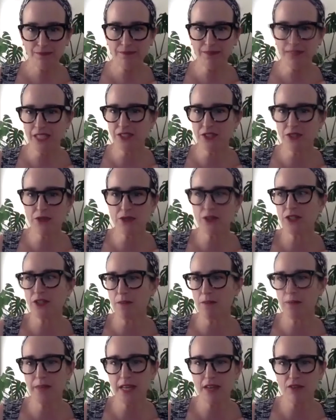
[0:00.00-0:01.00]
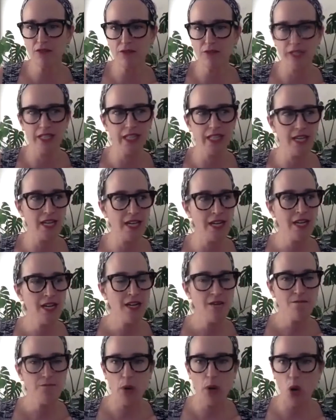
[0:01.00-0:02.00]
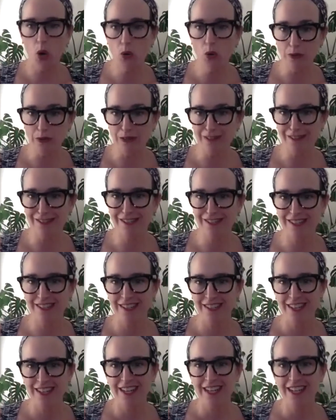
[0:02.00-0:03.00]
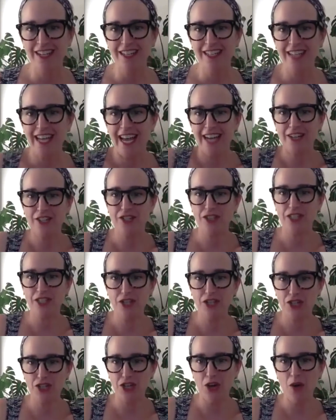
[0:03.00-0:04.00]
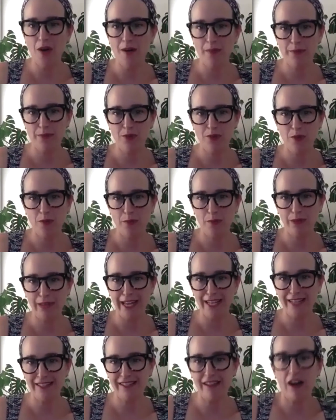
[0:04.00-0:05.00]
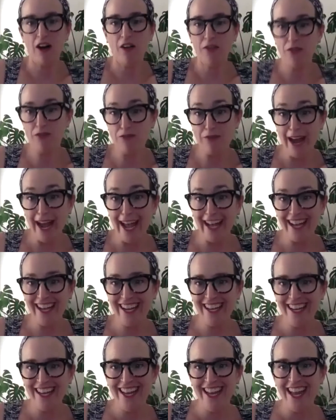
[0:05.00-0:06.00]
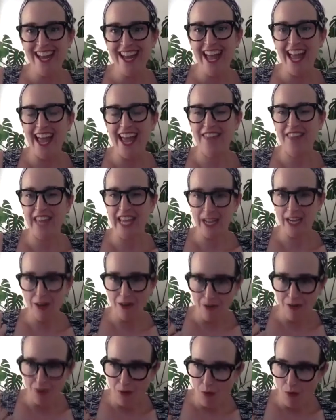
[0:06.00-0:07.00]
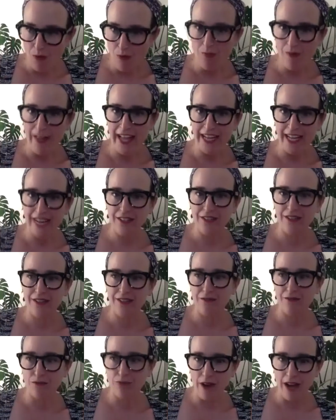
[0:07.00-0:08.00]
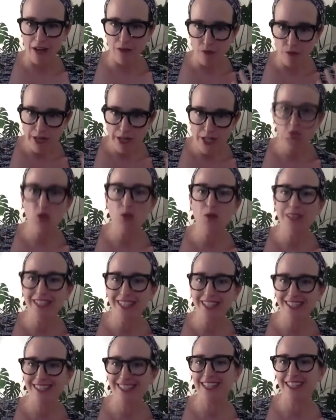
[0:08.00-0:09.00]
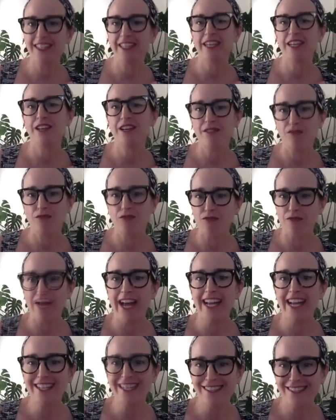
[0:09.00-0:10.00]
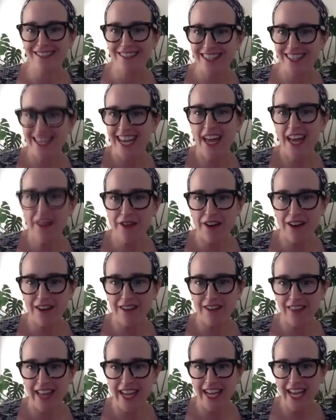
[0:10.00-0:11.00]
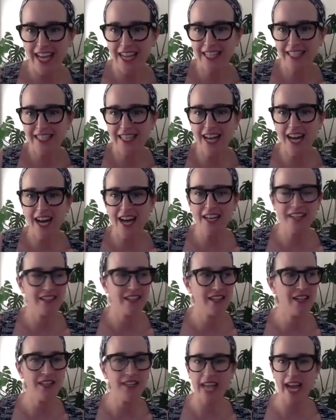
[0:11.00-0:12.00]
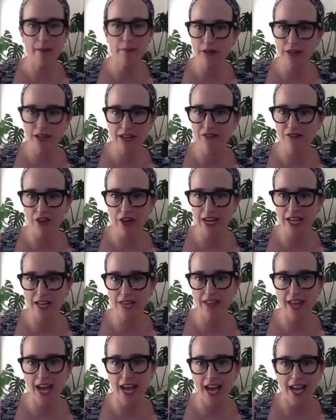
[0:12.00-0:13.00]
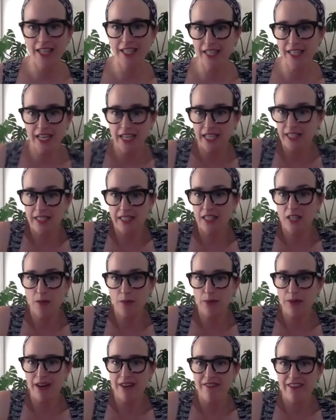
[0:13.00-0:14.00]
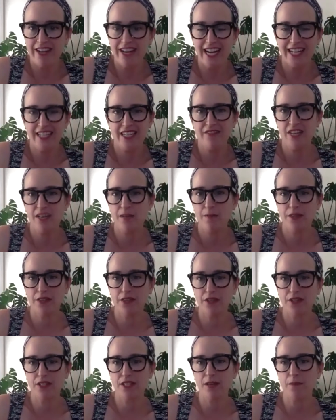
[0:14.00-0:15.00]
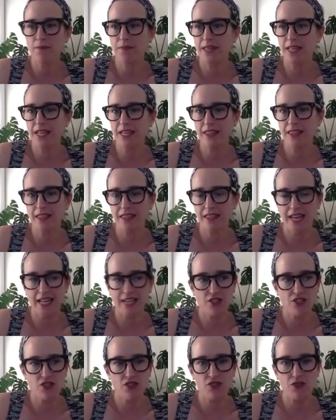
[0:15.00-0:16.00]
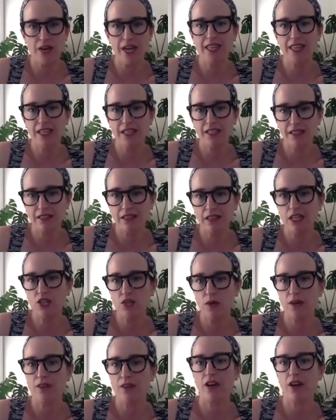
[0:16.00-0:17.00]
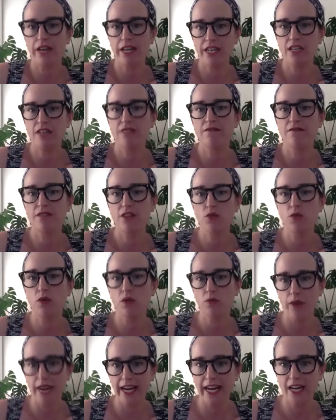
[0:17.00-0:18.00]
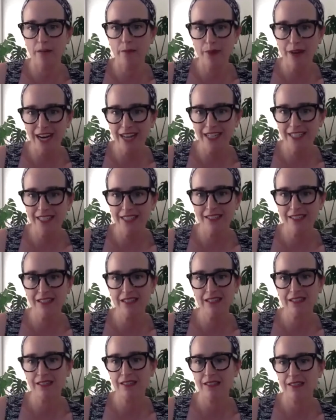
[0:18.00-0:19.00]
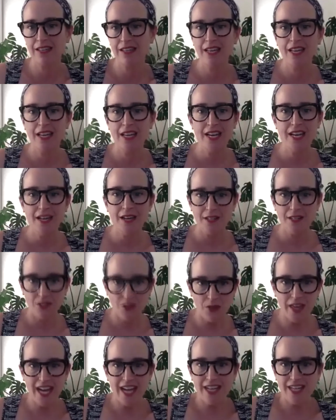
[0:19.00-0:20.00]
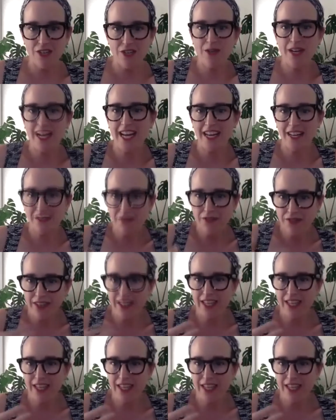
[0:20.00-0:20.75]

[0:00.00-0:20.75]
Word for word: And so there's something really potent to actually show up to a place on the reg and like like ritualistically write together like and it's not collaborative or any of that it's like it's still a private activity but there's something that strengthens each one of our individual writing practices so that you kind of